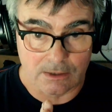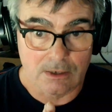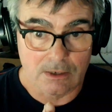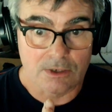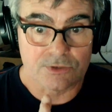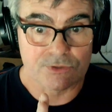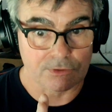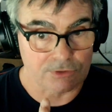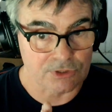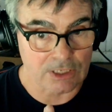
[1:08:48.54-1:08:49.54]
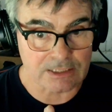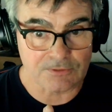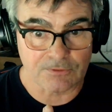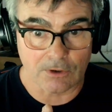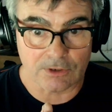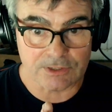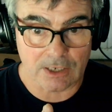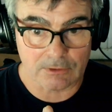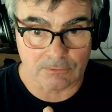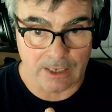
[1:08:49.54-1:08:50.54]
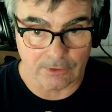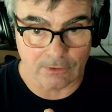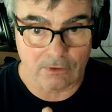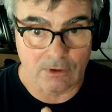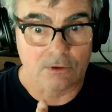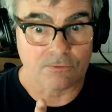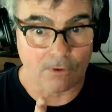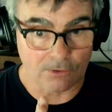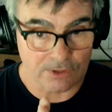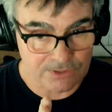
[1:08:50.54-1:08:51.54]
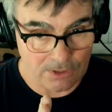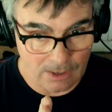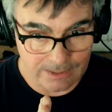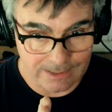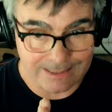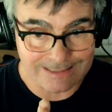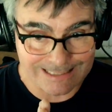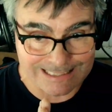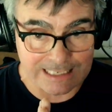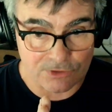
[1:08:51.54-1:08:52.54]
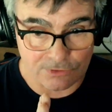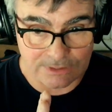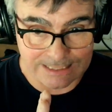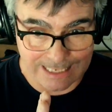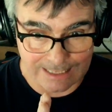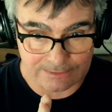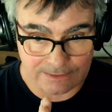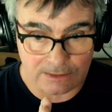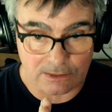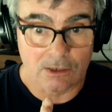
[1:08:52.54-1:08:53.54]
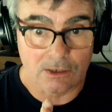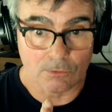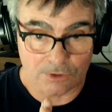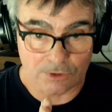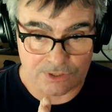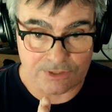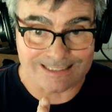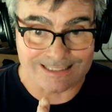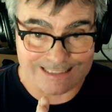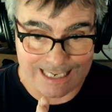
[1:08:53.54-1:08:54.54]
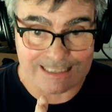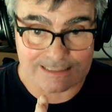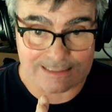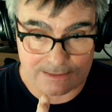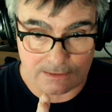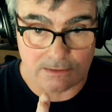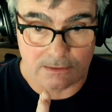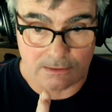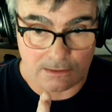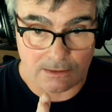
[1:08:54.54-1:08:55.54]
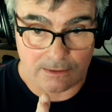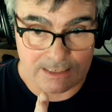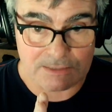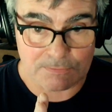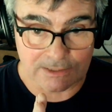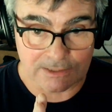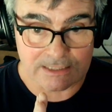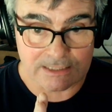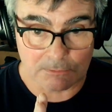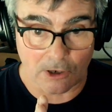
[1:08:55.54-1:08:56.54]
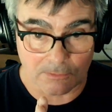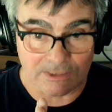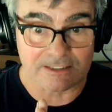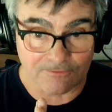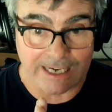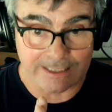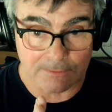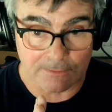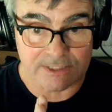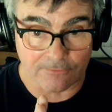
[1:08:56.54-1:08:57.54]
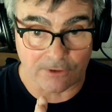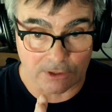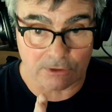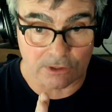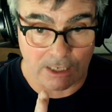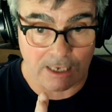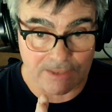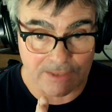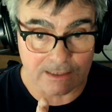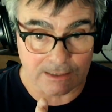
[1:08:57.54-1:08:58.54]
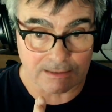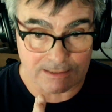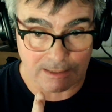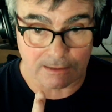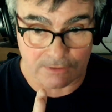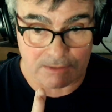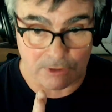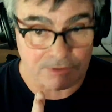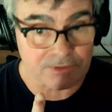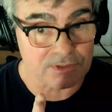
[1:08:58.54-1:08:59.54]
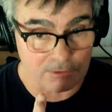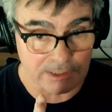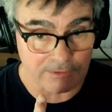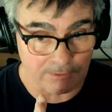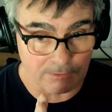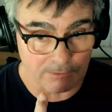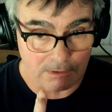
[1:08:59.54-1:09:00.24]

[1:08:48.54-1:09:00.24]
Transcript: So just focus on Randall, focus on his essential tactic, which is to test this police department to find himself a good cop that he can tell the real story to.